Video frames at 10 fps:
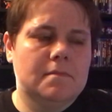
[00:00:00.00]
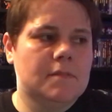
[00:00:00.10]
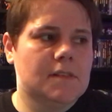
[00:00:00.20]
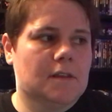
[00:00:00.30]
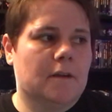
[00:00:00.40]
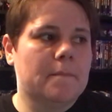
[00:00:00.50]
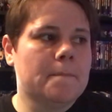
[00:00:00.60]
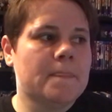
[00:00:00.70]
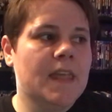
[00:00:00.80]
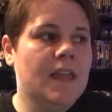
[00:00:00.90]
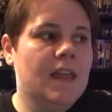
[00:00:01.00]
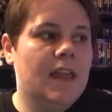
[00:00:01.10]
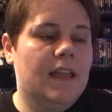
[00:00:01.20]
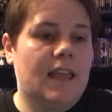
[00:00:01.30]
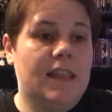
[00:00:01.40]
So,
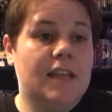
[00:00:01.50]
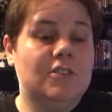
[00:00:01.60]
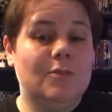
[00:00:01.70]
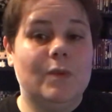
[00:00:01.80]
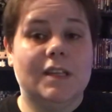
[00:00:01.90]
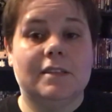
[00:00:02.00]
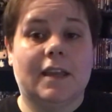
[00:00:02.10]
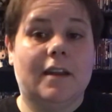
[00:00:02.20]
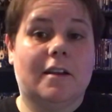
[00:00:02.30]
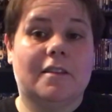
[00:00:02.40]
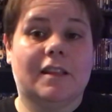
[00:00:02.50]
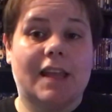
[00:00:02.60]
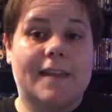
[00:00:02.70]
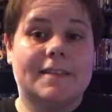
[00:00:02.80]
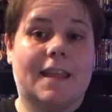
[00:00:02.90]
and then 2 weeks later, the
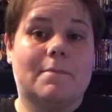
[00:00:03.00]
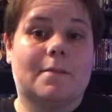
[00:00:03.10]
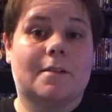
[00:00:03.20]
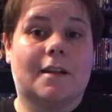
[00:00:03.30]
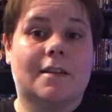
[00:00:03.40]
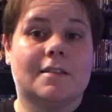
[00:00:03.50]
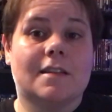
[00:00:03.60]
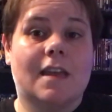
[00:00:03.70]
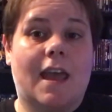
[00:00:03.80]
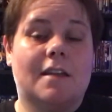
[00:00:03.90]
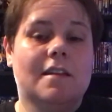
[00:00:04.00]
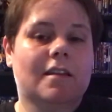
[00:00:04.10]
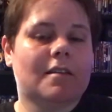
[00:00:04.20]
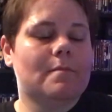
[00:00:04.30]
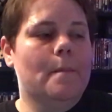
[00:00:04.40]
landscaper guys had
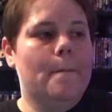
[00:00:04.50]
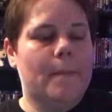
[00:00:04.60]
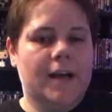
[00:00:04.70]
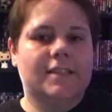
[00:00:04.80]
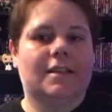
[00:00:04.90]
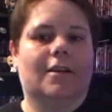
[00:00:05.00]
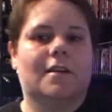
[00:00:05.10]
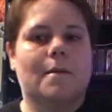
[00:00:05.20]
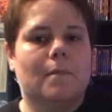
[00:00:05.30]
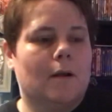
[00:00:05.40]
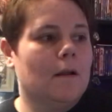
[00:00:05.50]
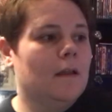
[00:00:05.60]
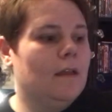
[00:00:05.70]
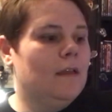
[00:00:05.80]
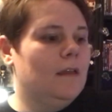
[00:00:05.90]
buzzed our number
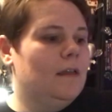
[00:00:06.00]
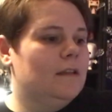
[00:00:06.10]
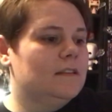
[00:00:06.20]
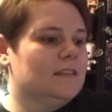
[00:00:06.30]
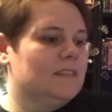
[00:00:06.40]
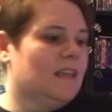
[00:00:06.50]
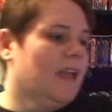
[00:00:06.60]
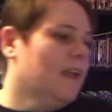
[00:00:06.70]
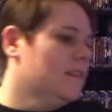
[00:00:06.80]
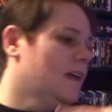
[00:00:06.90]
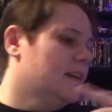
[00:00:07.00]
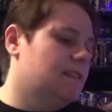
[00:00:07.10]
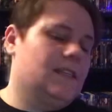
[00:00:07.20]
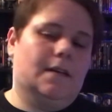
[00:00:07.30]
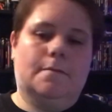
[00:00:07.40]
to say that
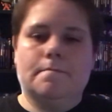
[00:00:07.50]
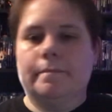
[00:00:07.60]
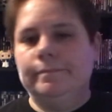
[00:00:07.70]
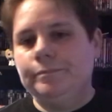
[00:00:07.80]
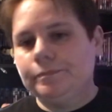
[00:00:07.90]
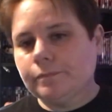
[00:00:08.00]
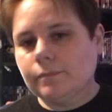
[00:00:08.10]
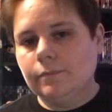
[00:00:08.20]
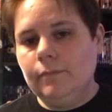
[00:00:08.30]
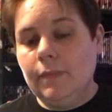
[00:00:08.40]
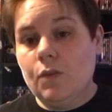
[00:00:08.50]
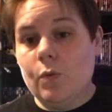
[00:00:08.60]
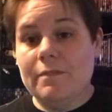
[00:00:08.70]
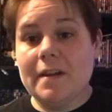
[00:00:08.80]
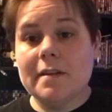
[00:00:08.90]

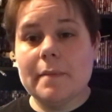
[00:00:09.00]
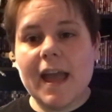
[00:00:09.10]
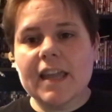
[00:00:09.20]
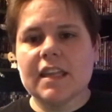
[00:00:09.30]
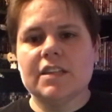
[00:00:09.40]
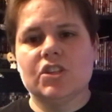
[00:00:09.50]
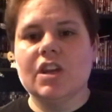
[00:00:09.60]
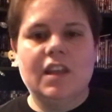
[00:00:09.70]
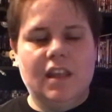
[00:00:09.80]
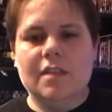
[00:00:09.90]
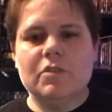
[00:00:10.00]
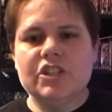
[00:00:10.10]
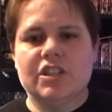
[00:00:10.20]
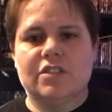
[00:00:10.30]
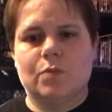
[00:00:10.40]
we found a package in the
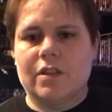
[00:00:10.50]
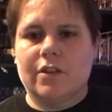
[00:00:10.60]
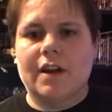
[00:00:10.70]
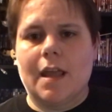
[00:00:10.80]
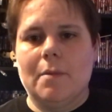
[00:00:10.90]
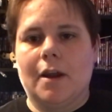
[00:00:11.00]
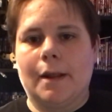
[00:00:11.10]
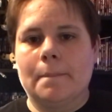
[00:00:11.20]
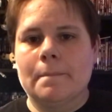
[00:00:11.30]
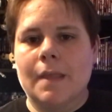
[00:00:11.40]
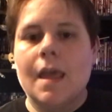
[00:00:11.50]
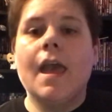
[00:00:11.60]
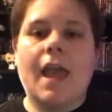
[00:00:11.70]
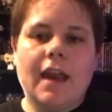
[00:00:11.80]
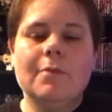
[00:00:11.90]
bushes with your name on it.
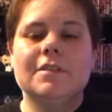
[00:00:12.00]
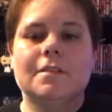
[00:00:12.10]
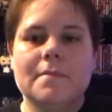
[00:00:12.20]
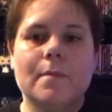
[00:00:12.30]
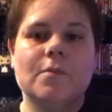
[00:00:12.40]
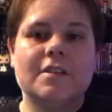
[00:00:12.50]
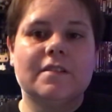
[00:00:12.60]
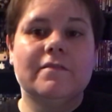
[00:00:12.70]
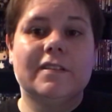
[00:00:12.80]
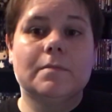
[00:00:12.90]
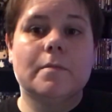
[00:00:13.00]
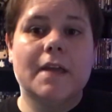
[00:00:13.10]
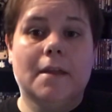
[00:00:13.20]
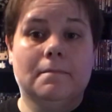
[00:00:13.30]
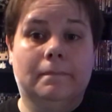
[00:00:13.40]
And it was the Memoirs of an Invisible
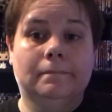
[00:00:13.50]
Man.